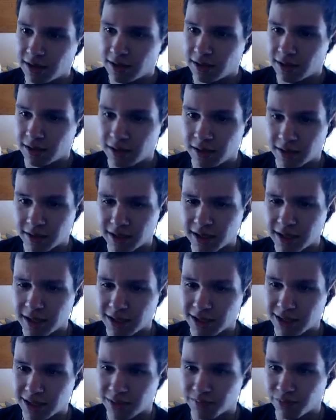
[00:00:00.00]
Oh,
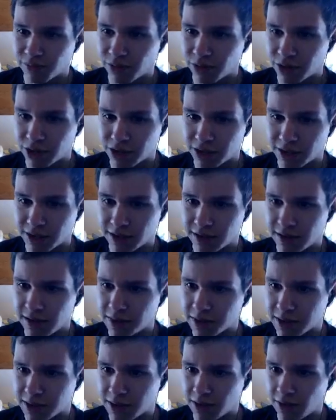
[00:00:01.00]
that's just bullshit.
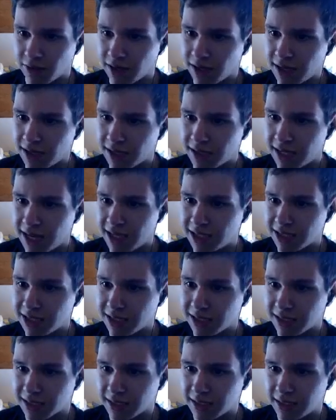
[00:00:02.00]
I'm sorry, like, that's
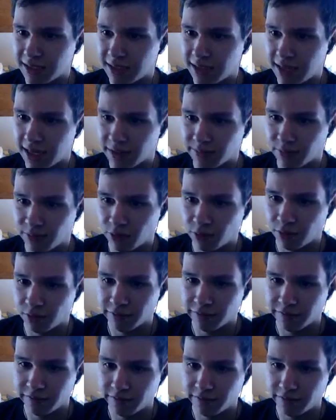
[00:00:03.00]
just a dick move.